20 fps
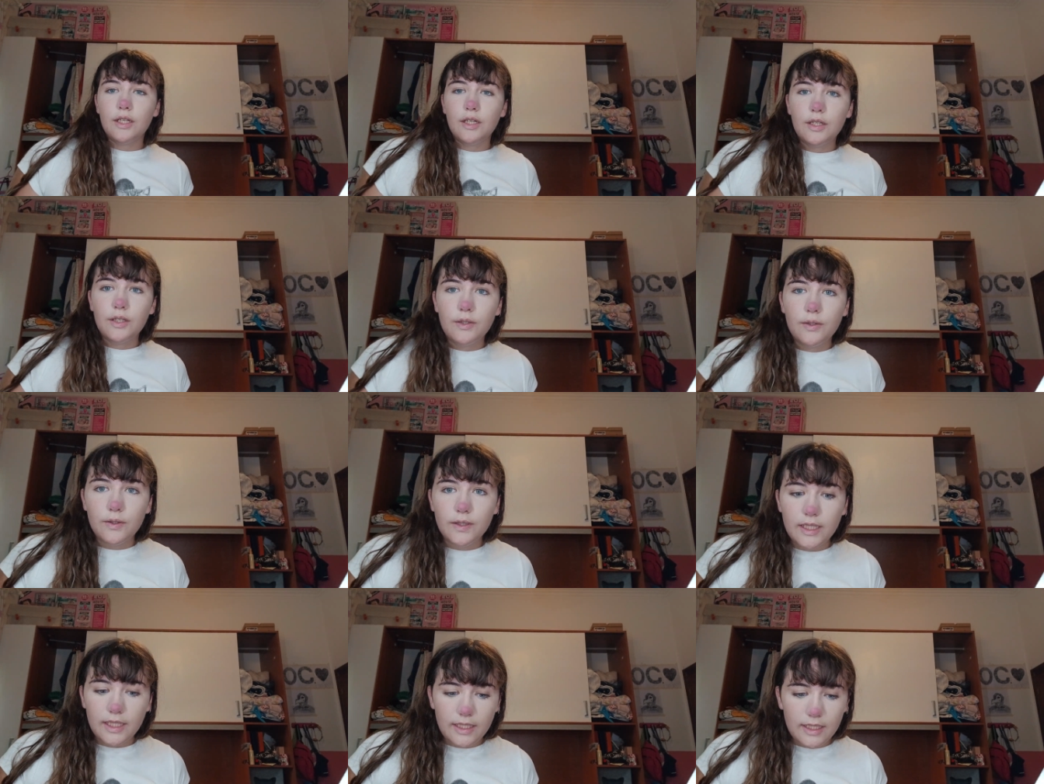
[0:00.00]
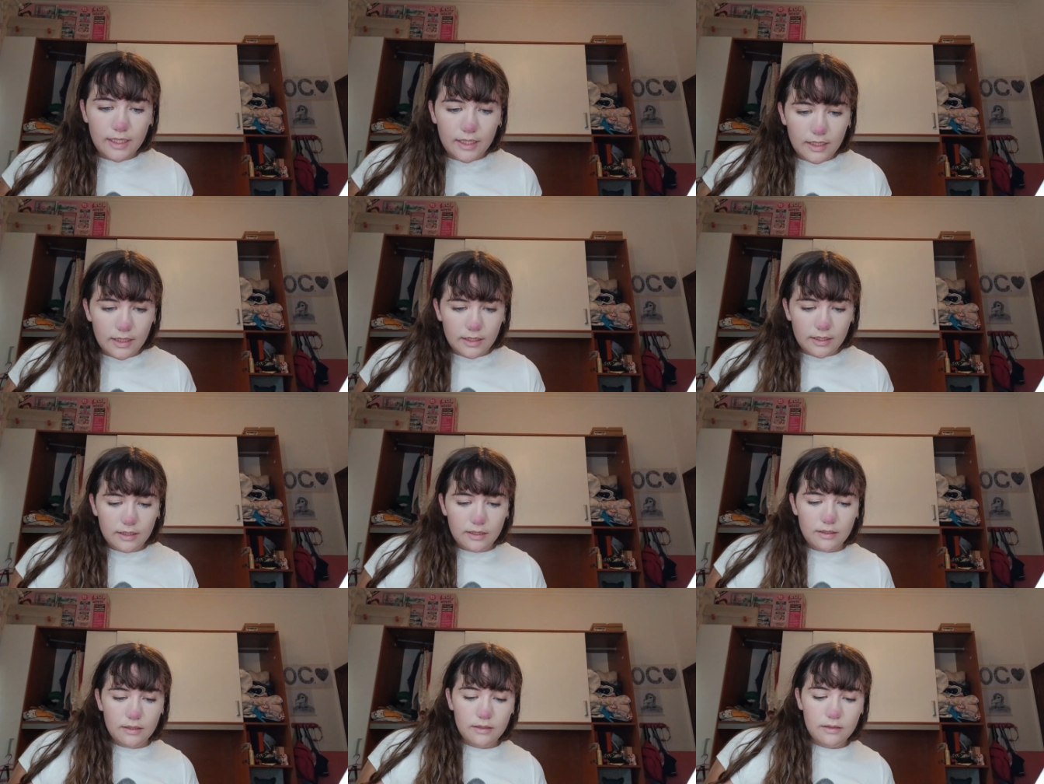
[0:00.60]

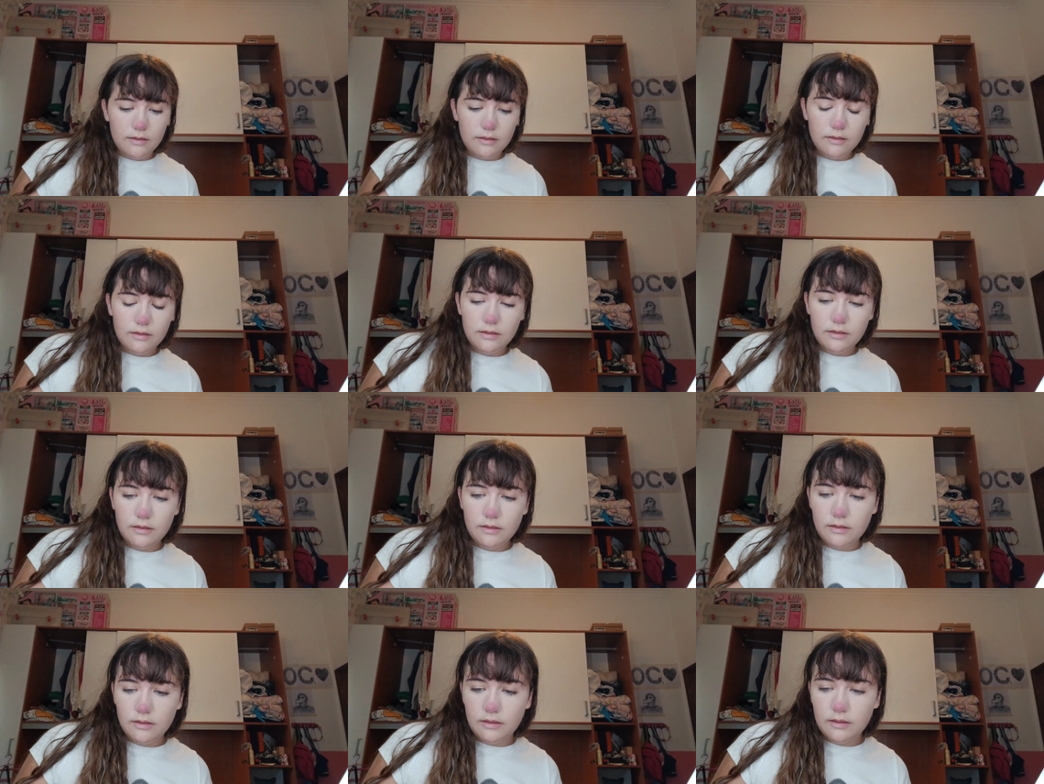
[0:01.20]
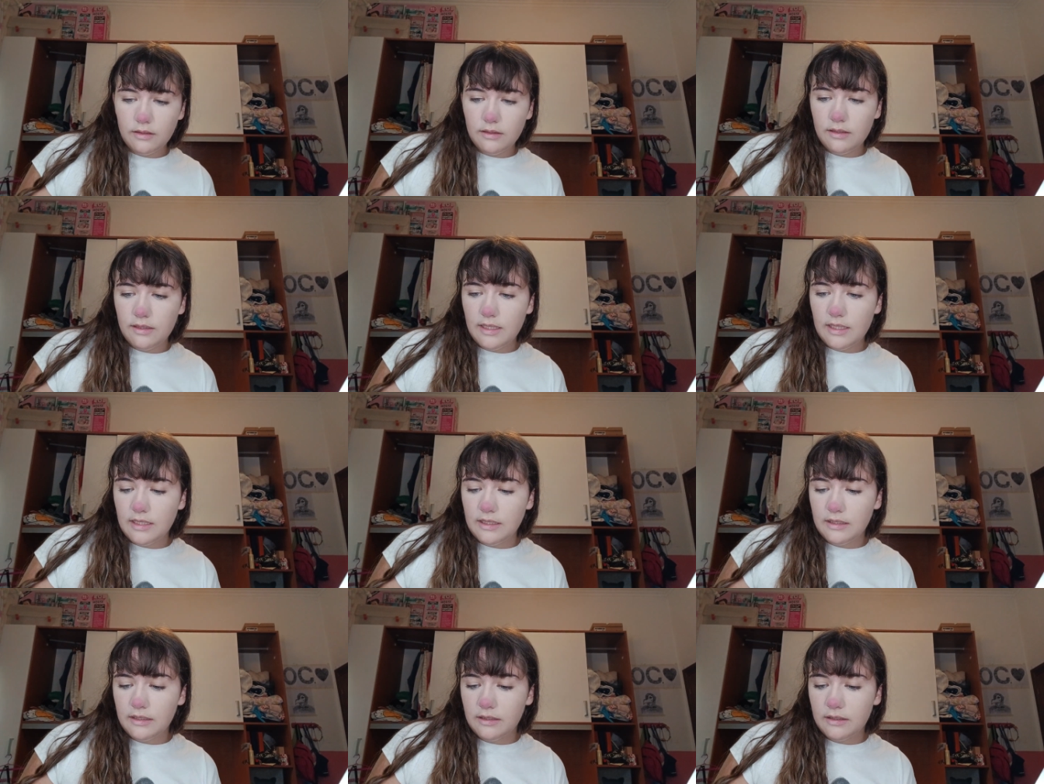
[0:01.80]
Okay,
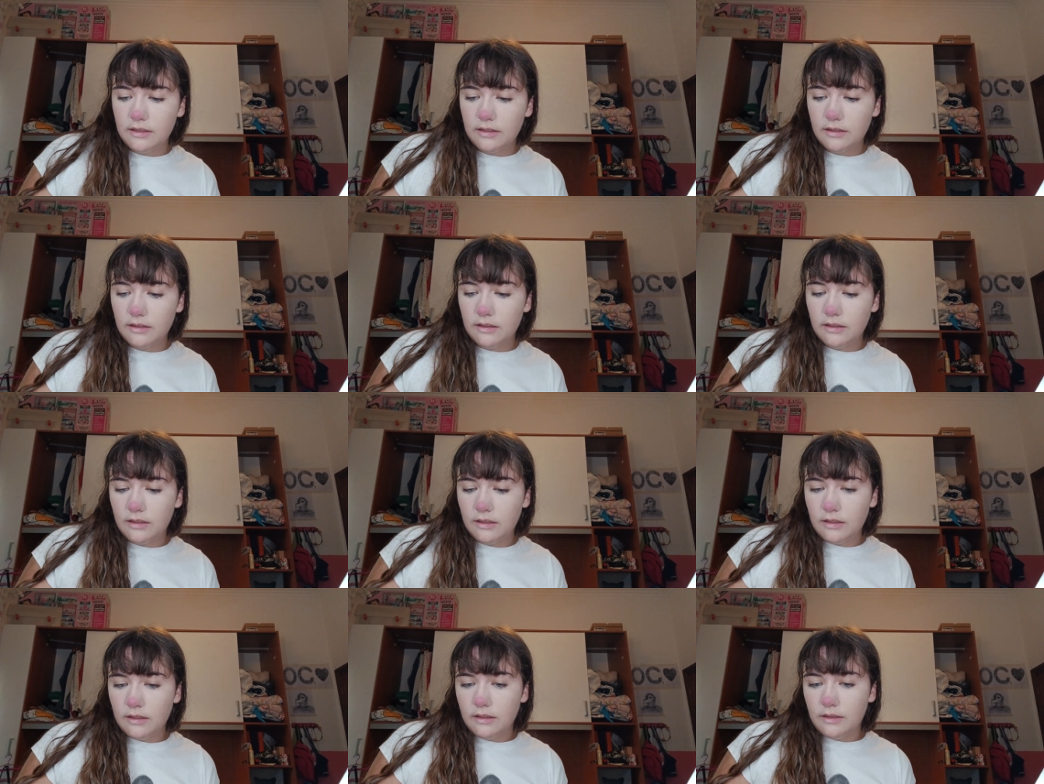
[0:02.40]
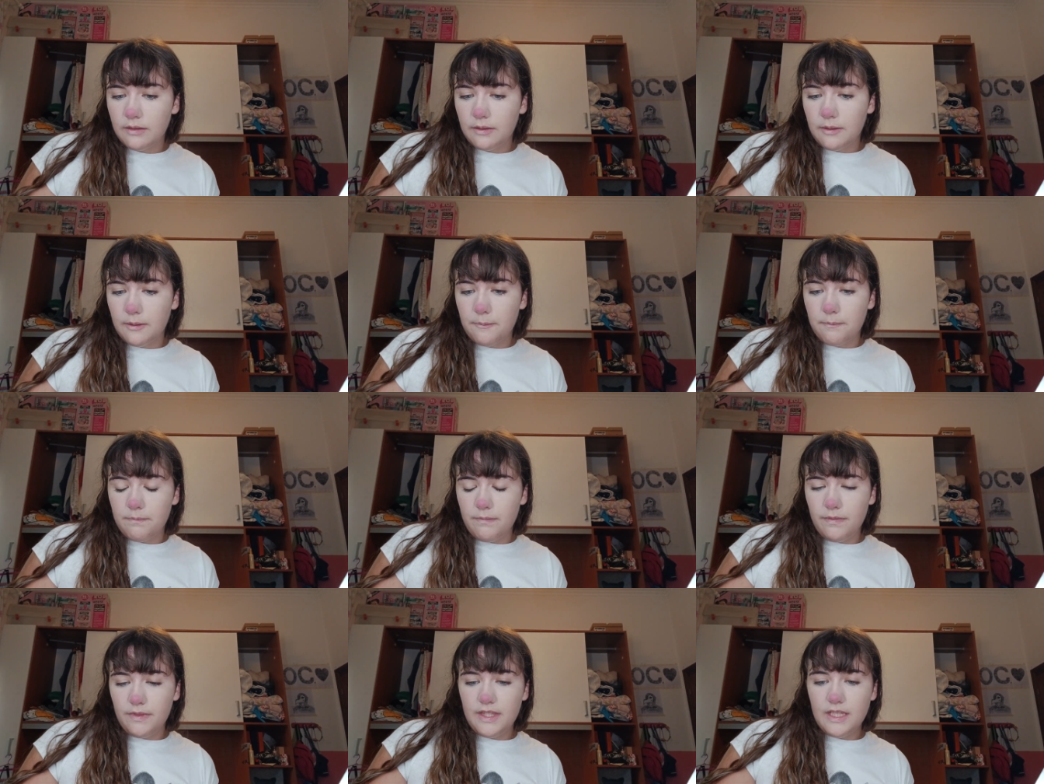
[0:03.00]
then
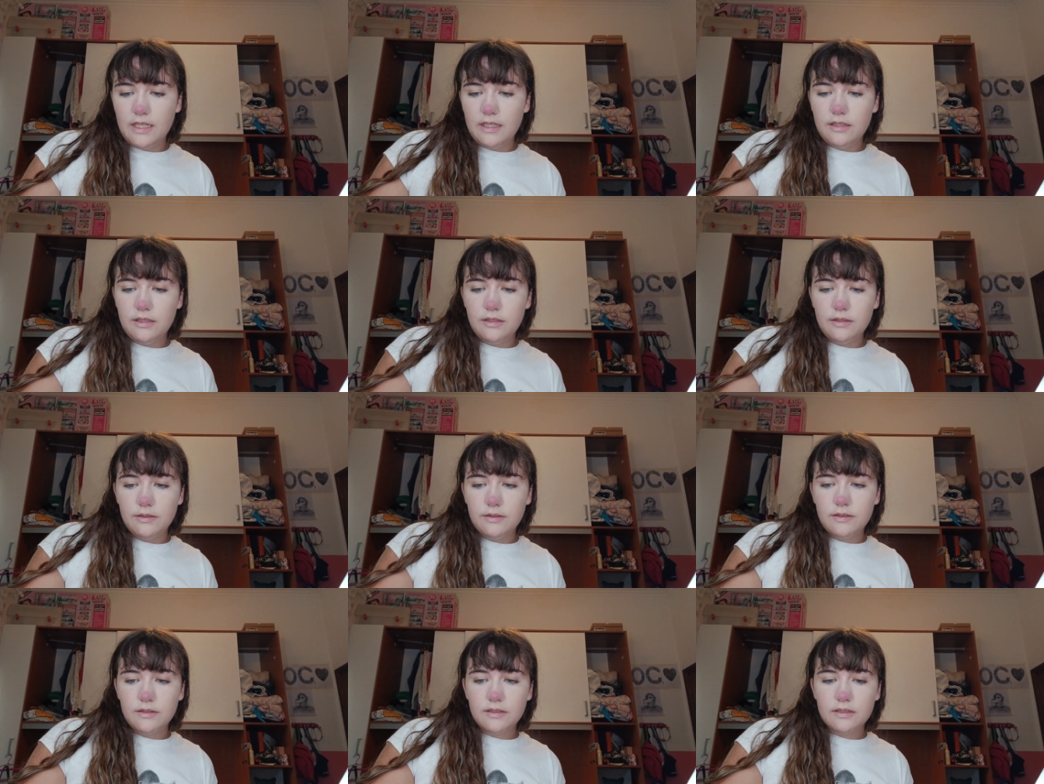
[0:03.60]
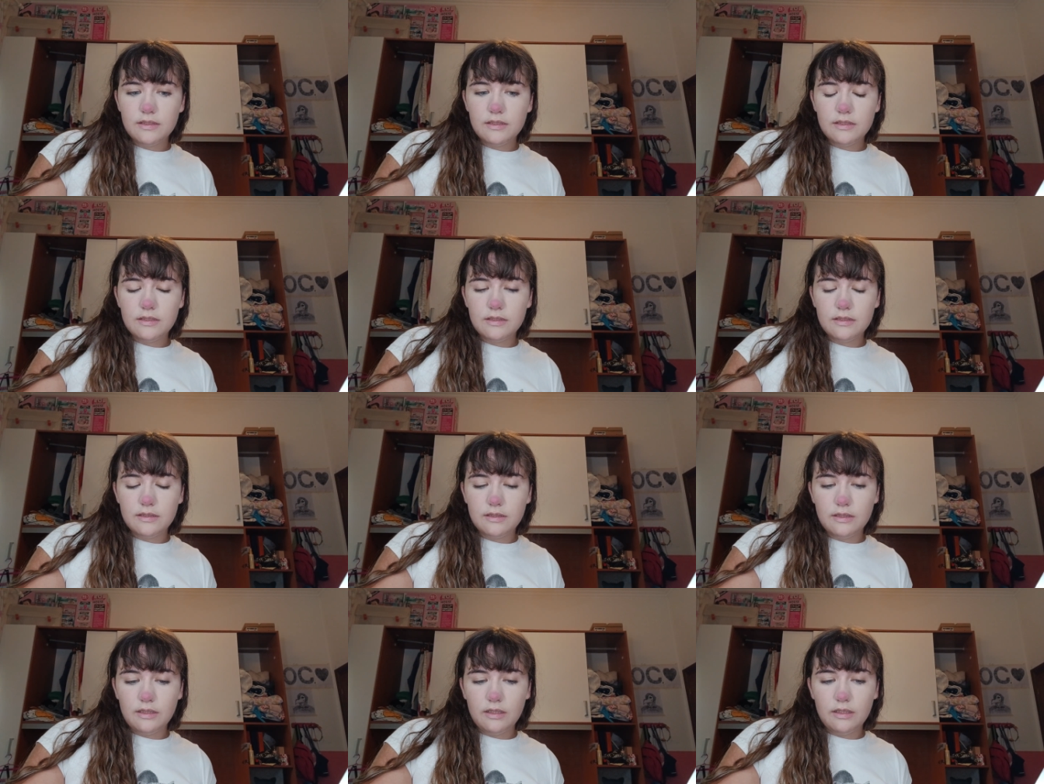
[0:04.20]
they used
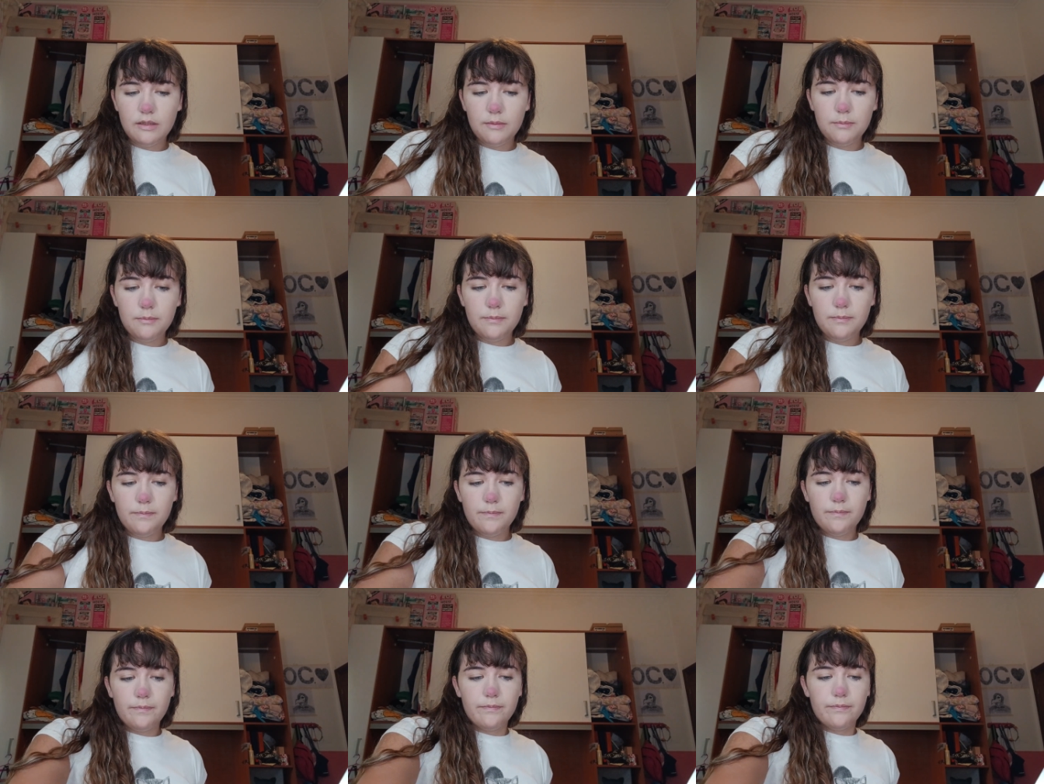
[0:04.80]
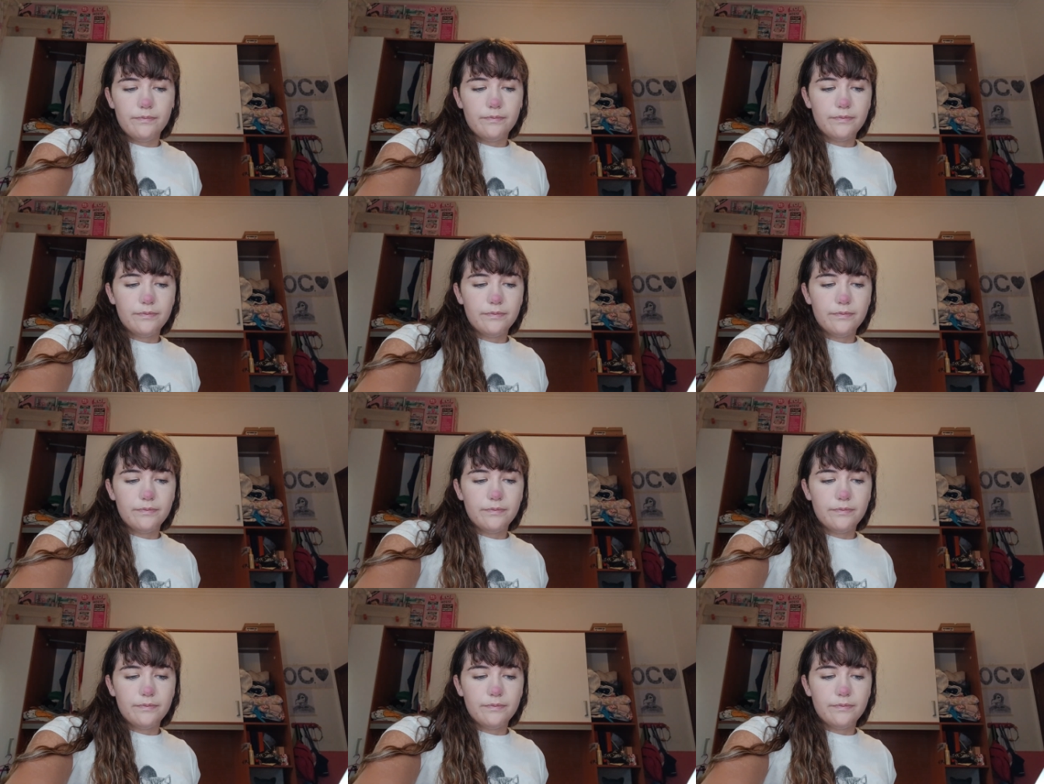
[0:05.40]
some